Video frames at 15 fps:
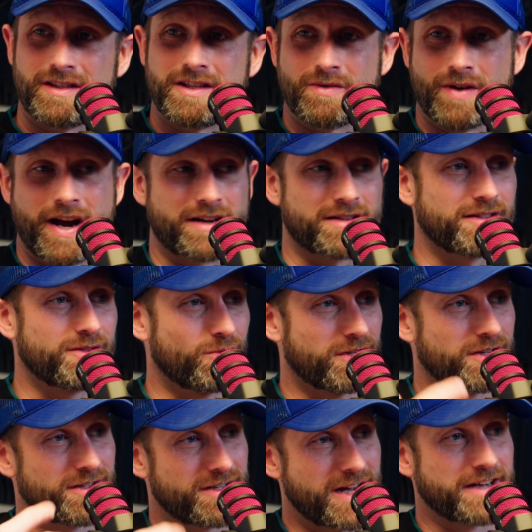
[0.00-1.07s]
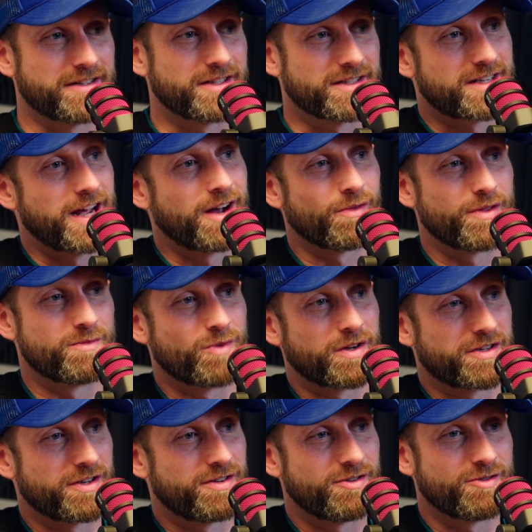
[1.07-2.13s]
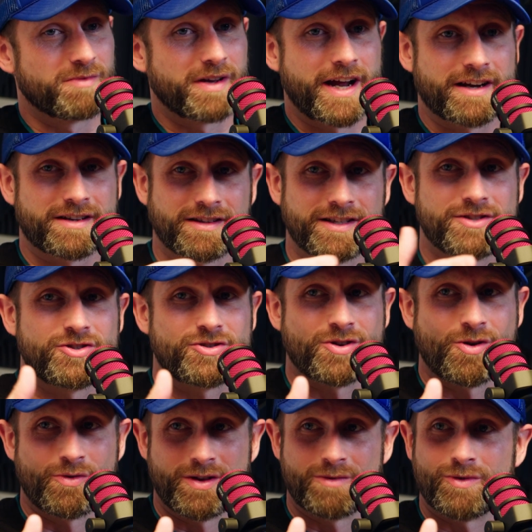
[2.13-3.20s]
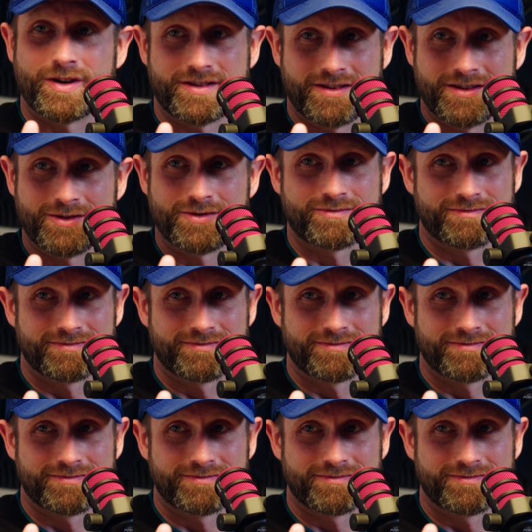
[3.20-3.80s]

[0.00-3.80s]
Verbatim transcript: and you actually want to not just tell them what to do, but actually show them what to do.